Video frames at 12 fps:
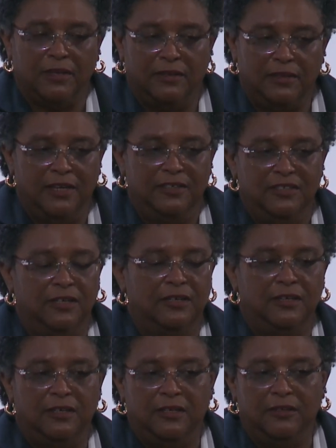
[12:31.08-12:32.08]
India,
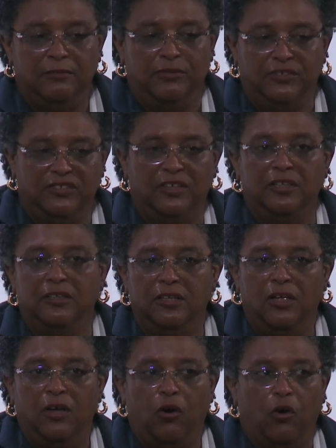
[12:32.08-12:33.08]
Brazil,
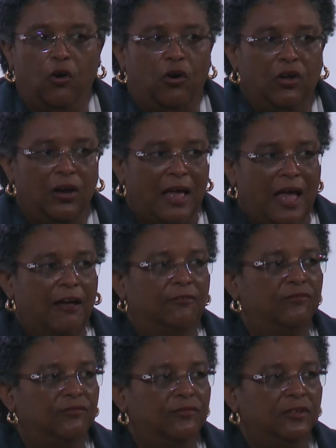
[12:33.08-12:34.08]
all
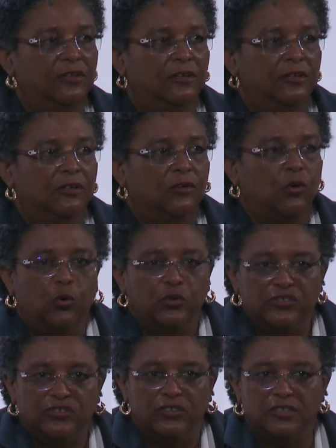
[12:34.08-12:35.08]
have
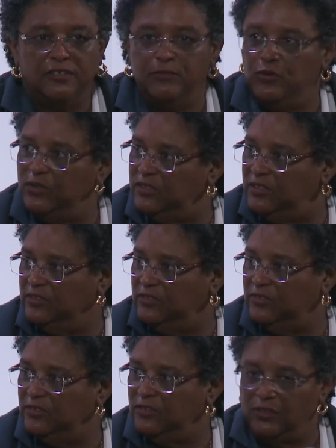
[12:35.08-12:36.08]
coastal
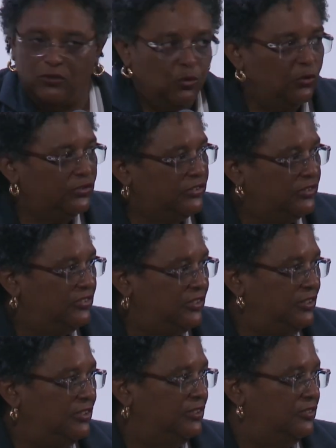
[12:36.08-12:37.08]
communities and coastal
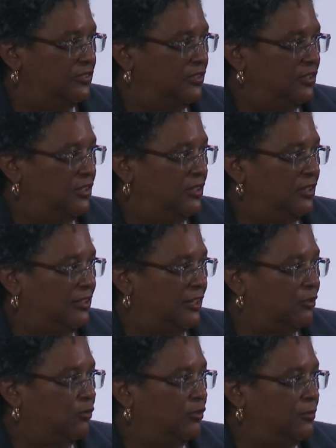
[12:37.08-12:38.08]
cities that
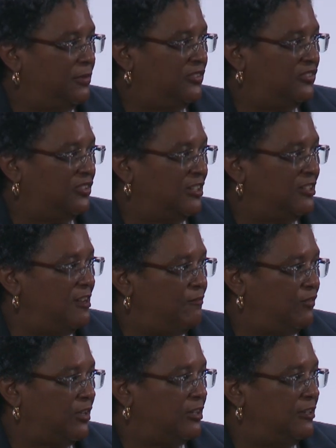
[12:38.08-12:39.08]
are going to be
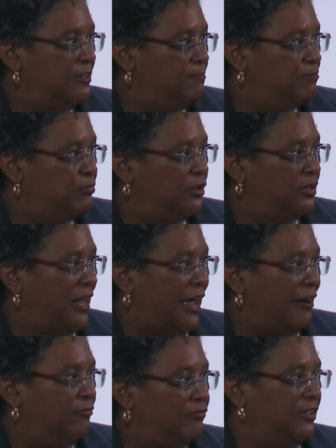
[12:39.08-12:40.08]
significantly put
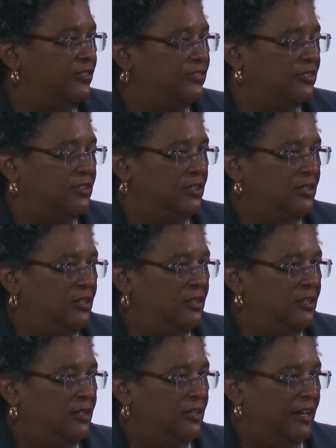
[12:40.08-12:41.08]
at risk.
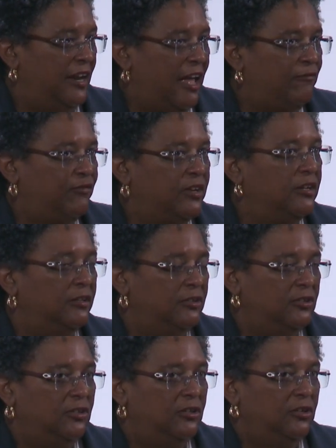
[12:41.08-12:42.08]
In Africa,
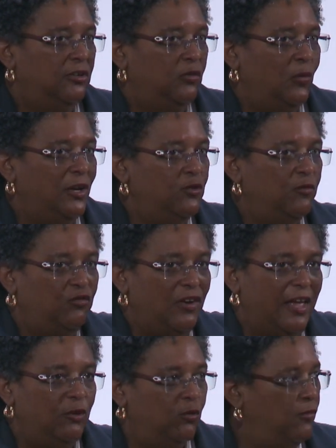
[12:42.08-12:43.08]
when you
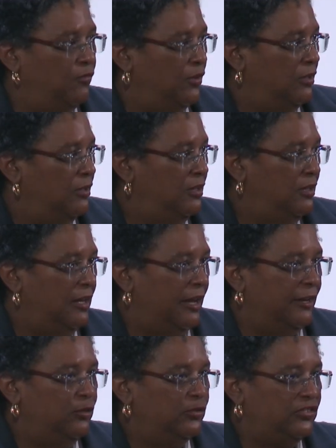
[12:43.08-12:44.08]
fly over
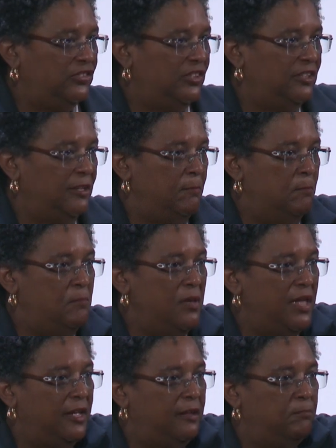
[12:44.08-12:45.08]
and you see the
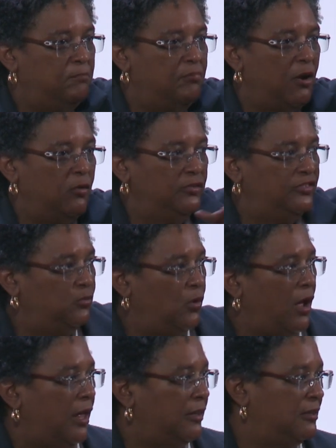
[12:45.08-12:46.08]
big brown
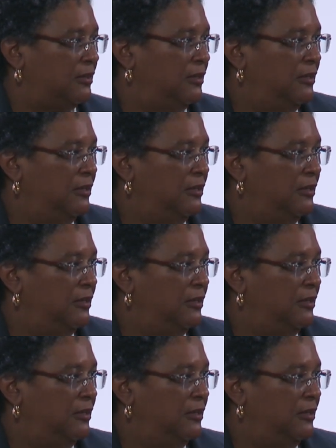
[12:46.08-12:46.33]
swath